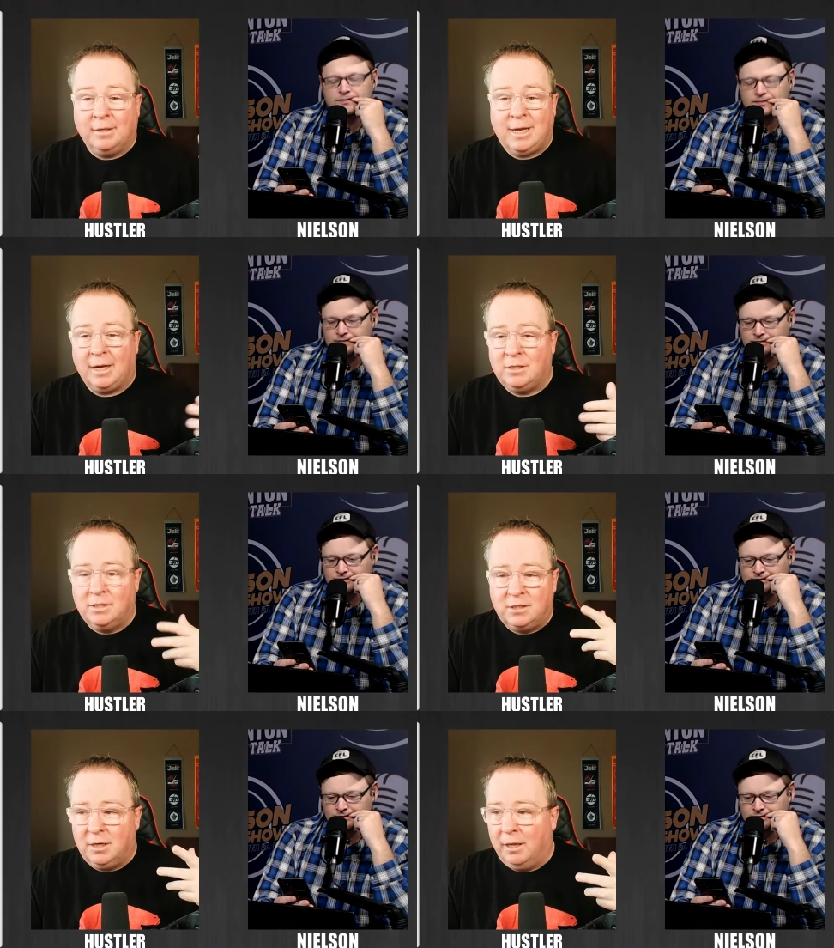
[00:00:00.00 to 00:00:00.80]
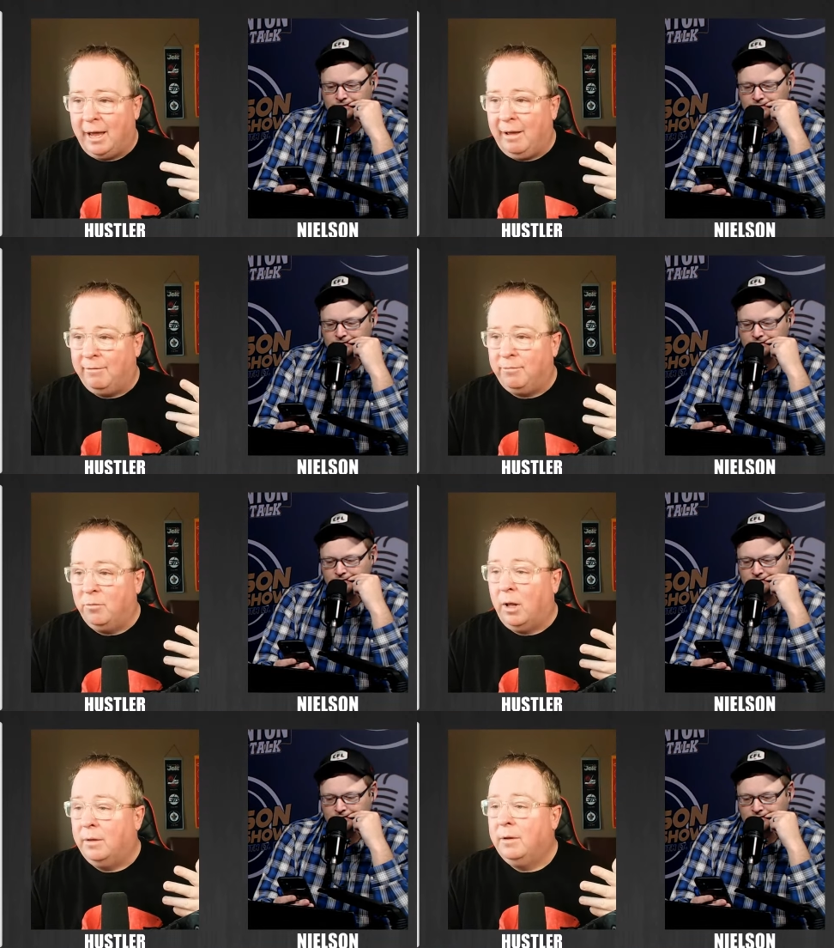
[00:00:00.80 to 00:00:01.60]
Speaker 1: the Texans still have,
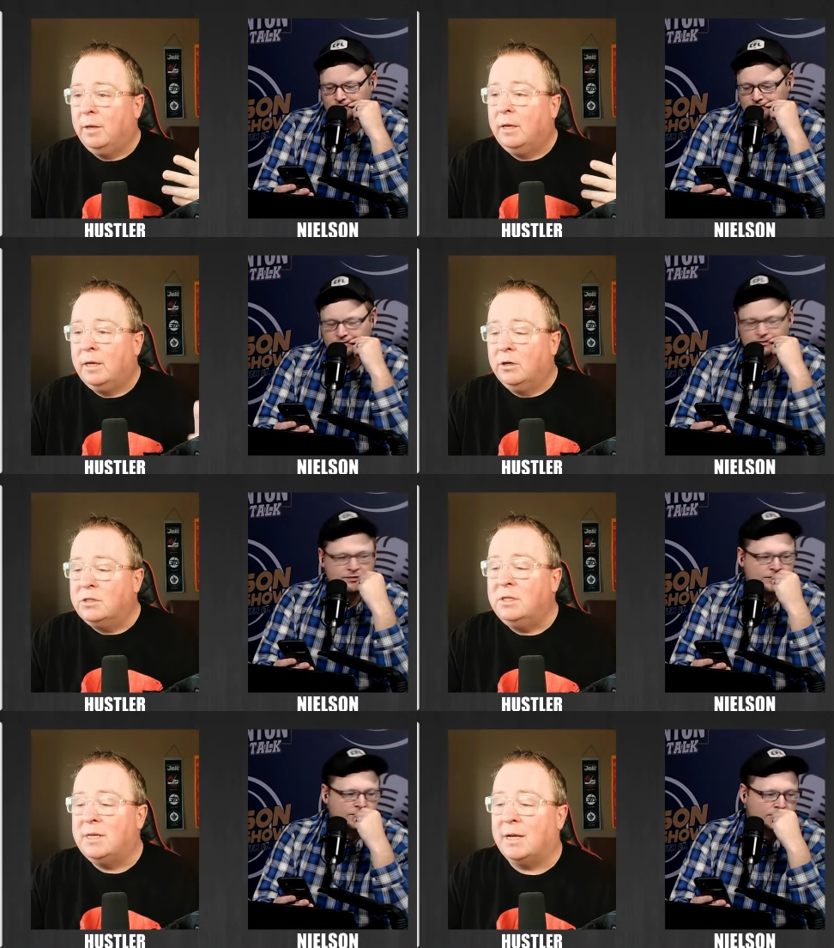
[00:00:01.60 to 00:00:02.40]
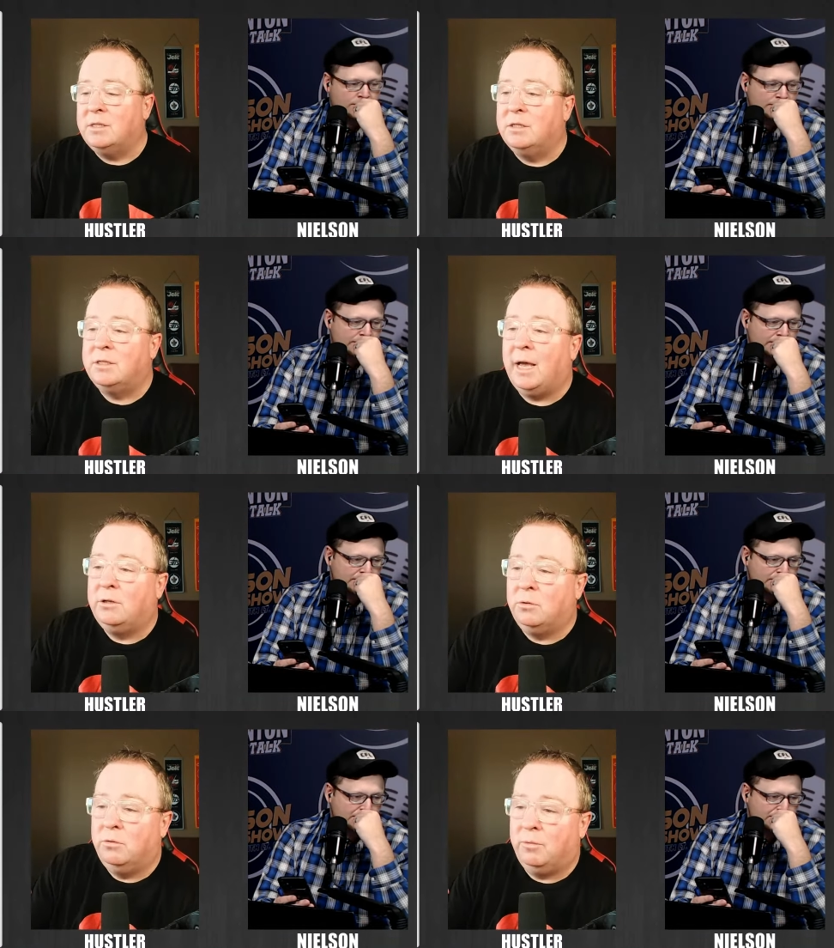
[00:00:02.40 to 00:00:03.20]
well, here's the Texans
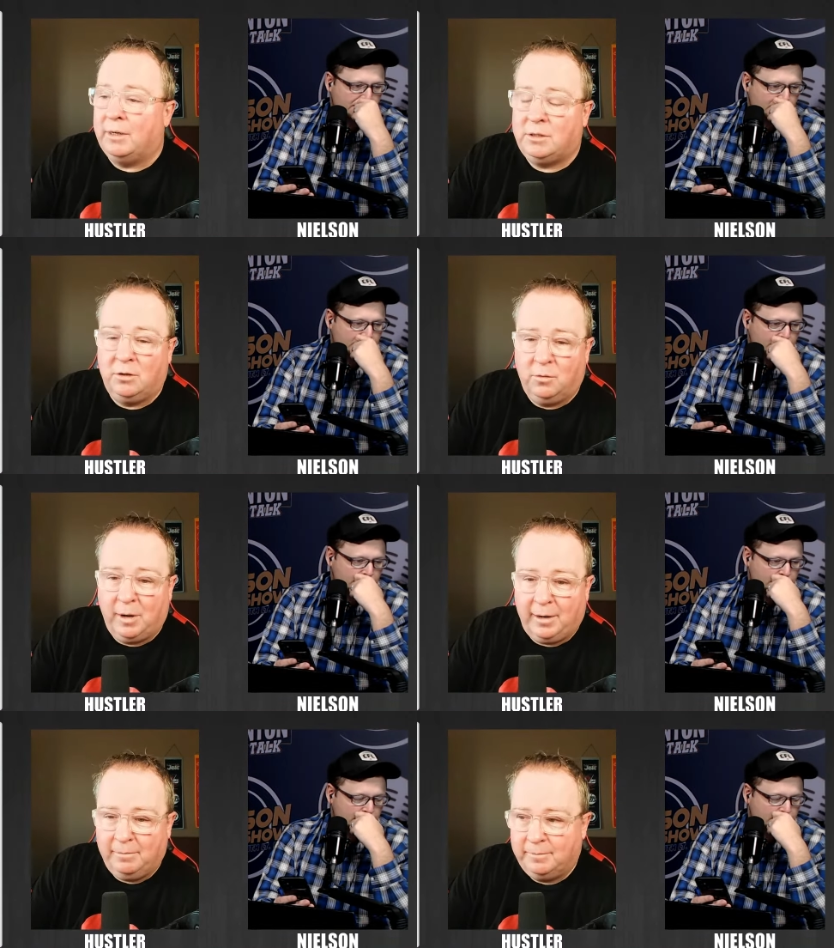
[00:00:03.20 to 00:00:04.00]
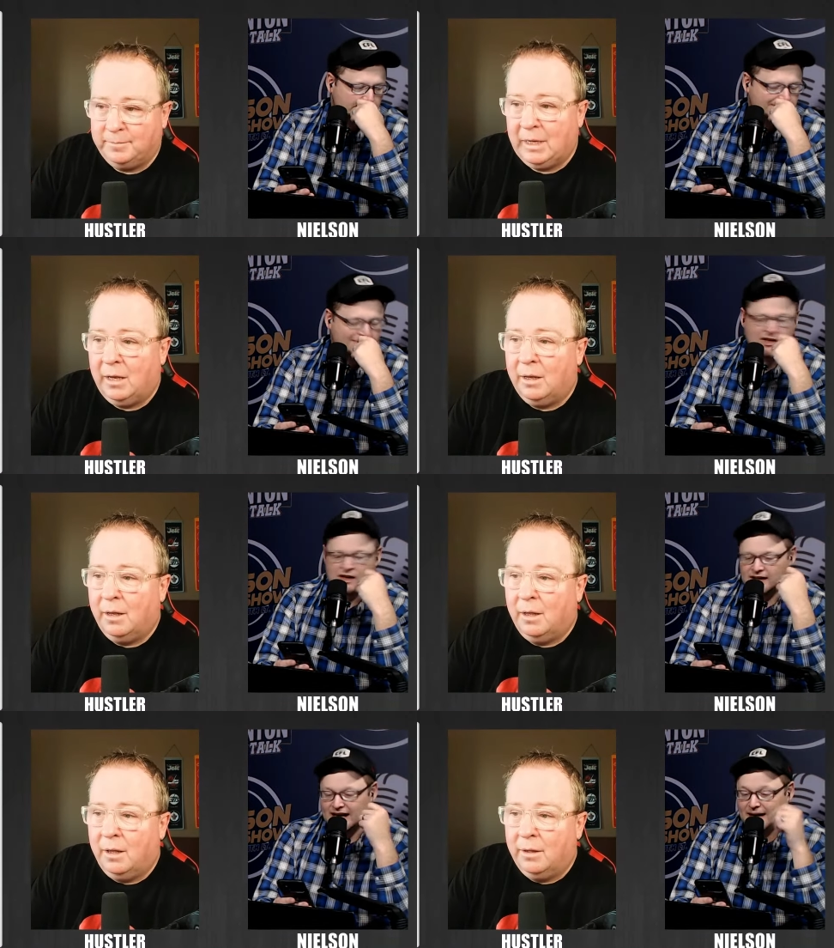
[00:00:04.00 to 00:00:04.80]
schedule the rest of the way.
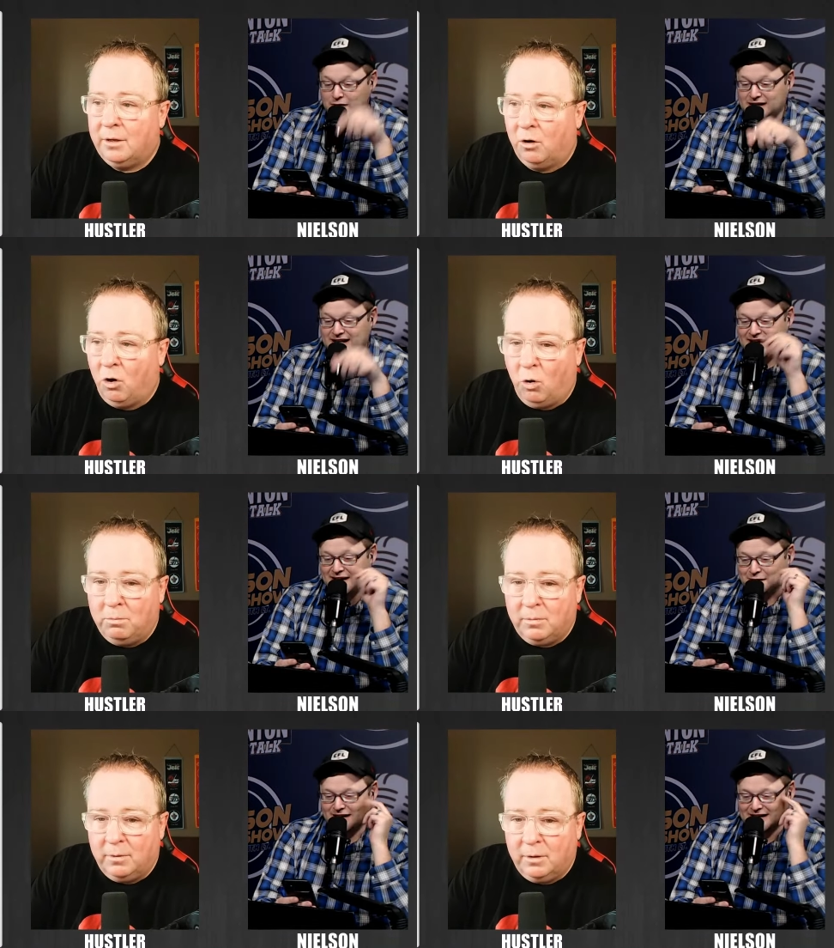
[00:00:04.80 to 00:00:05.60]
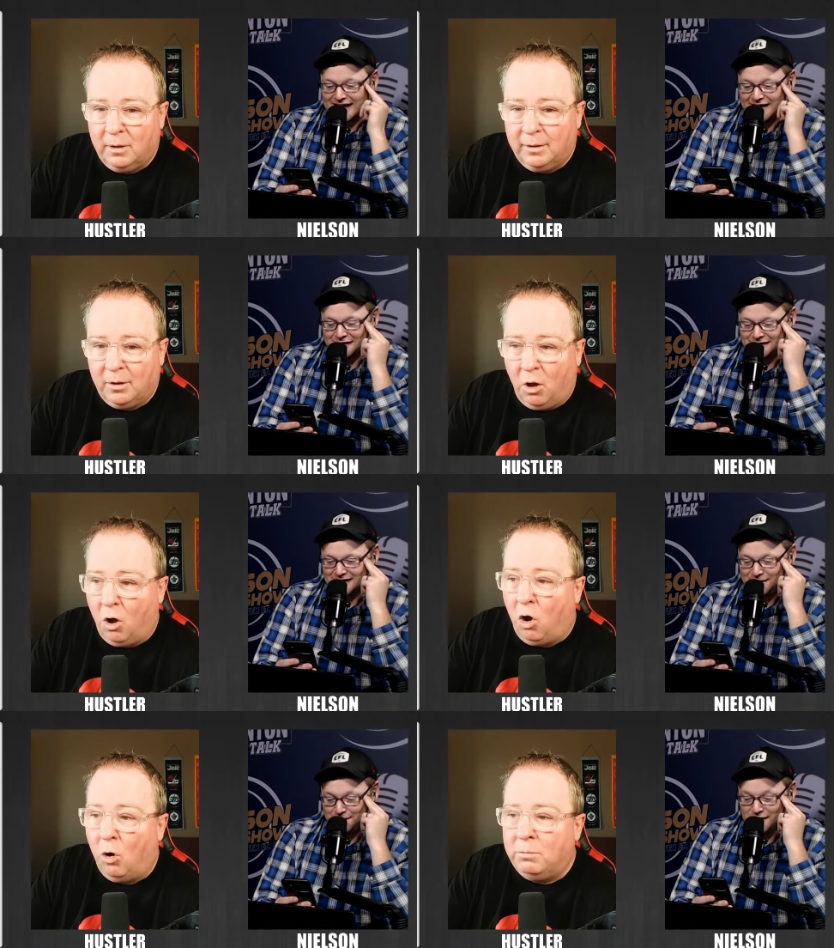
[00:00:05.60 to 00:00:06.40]
Speaker 2: Yeah, I'm looking They're at home, it right now.
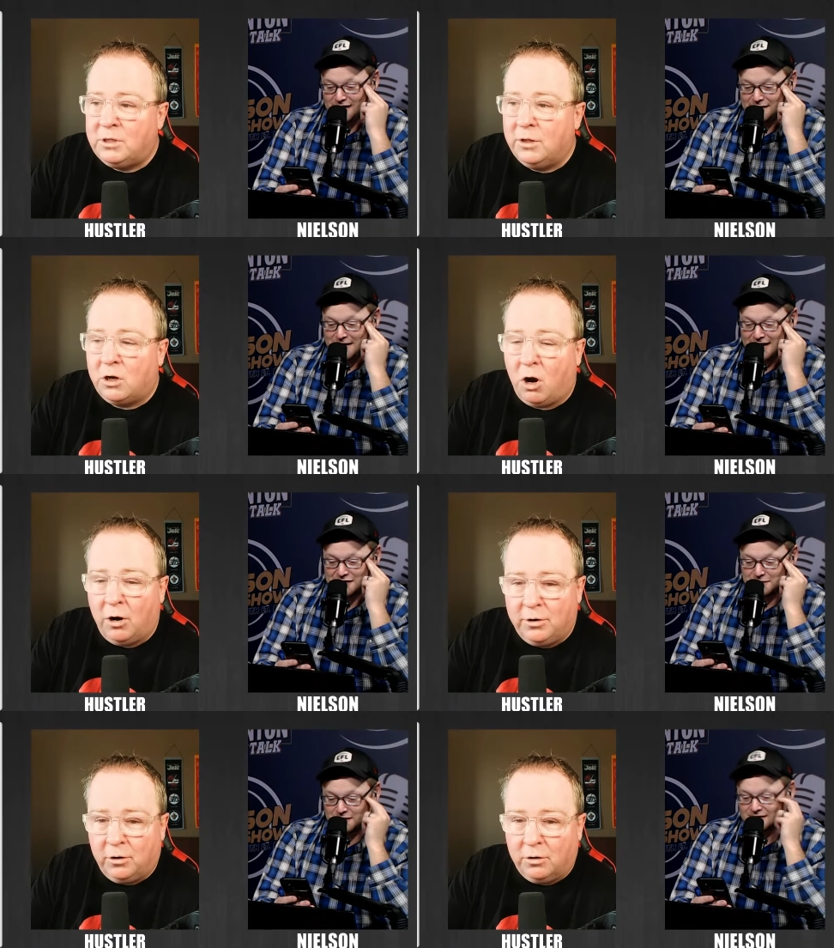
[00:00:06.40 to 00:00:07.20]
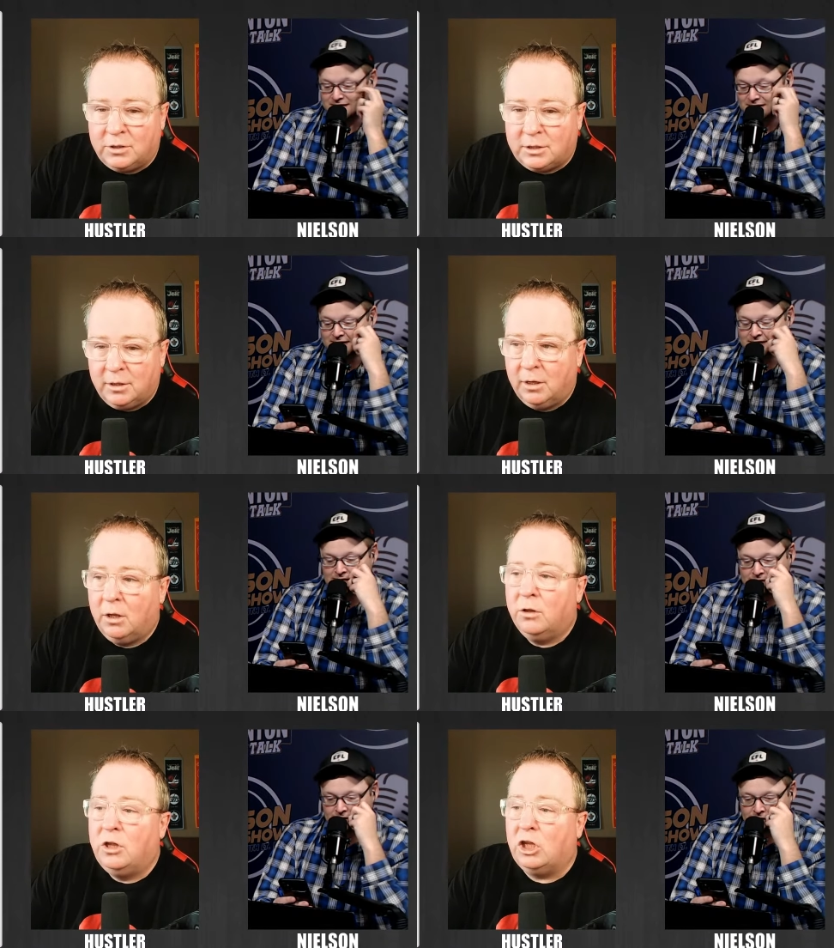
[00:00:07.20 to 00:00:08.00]
It's pretty home to manageable. the
Speaker 1: Cardinals,
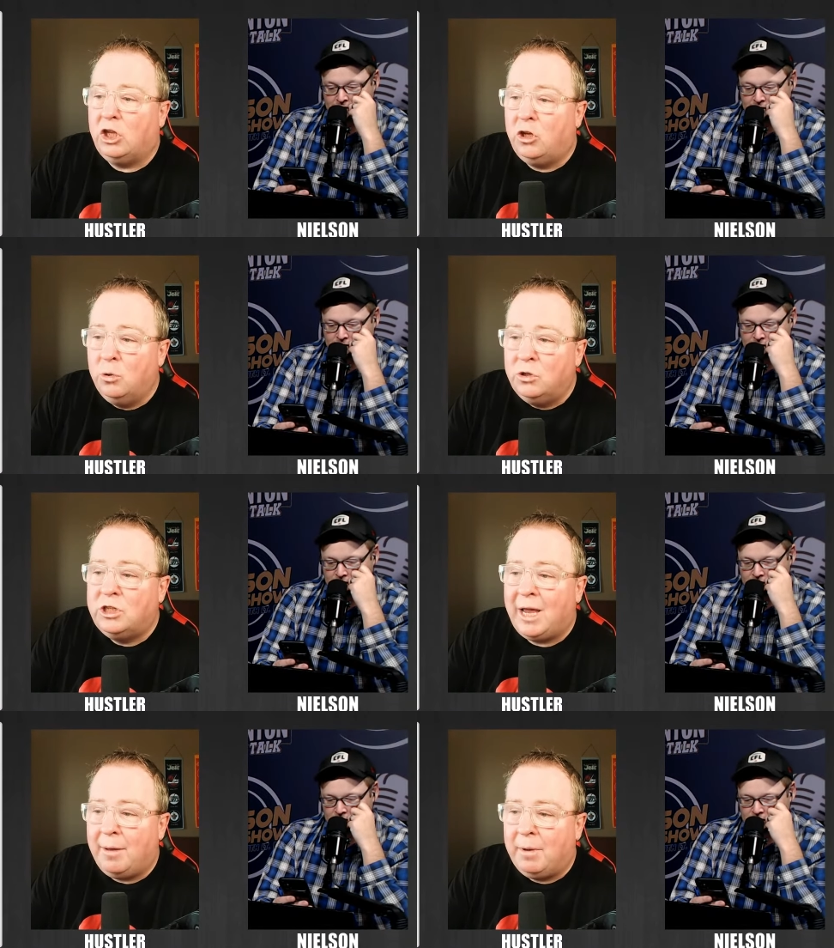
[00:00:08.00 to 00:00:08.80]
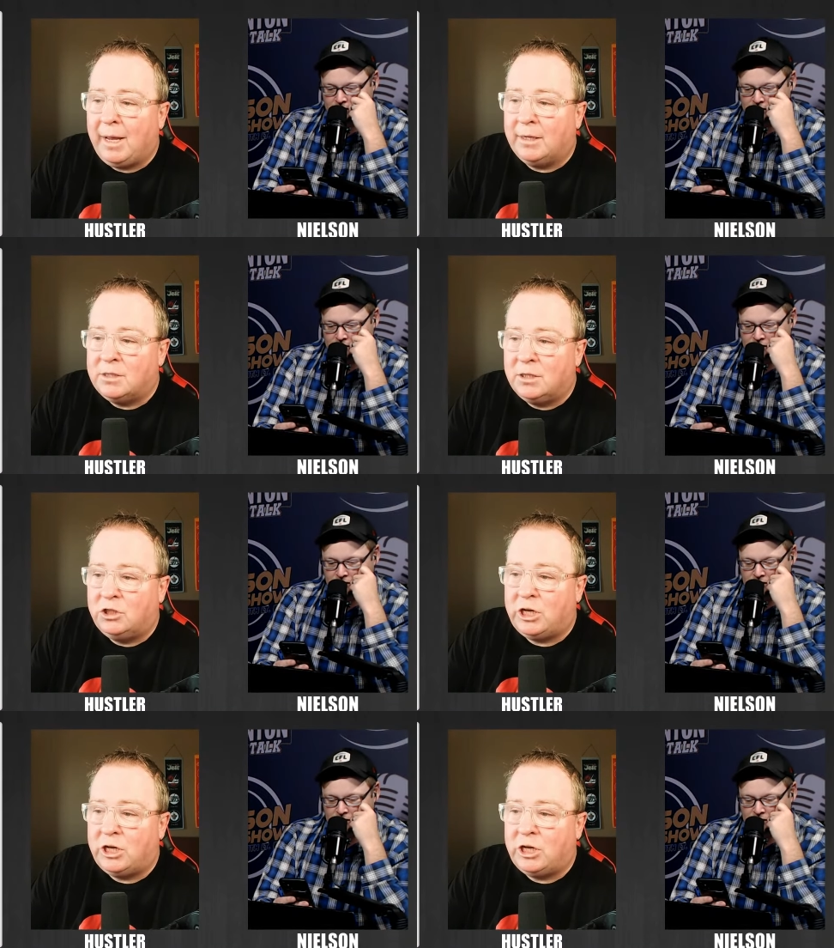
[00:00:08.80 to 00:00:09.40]
the huge game against the